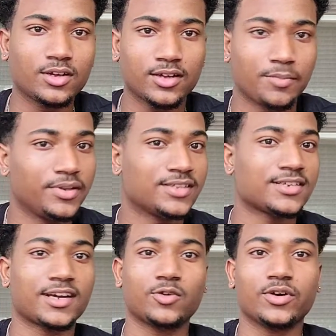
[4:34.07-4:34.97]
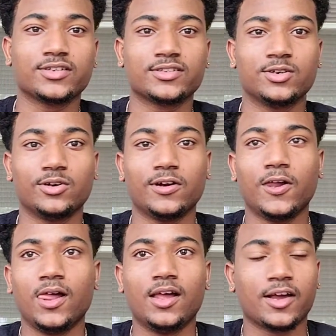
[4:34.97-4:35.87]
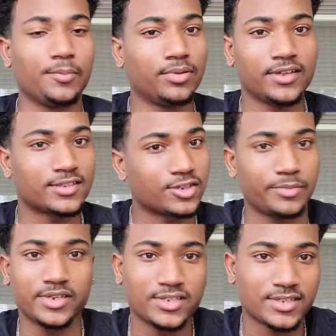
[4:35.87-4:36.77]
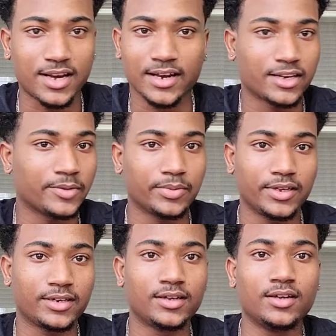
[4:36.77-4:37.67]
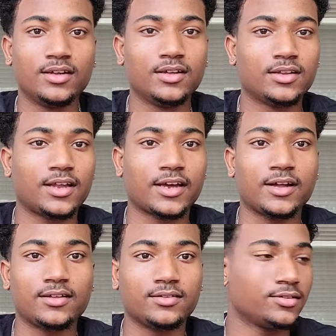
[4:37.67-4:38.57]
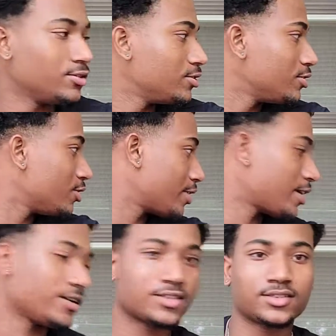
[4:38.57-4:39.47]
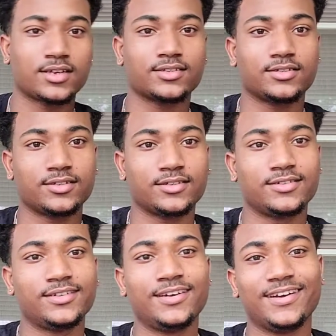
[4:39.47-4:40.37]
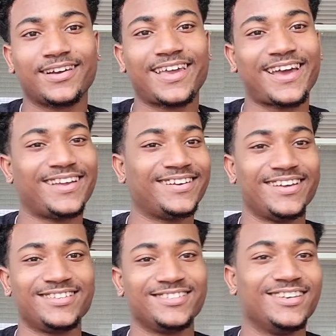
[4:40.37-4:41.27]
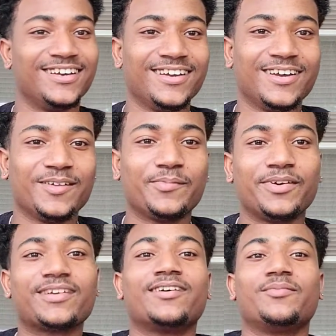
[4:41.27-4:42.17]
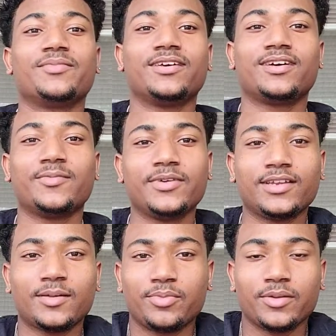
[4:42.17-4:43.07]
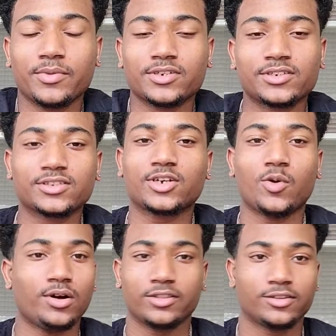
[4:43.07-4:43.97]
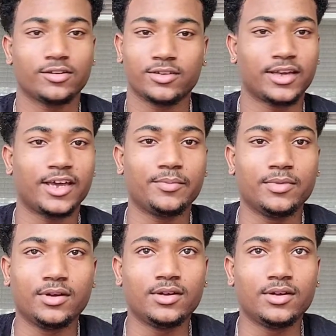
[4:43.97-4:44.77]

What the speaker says: complete side quests, or complete certain missions that I didn't complete. Like, oh yeah, that's a cat, Daisy. But yeah, I mean, I'd pretty much just go out throughout the game,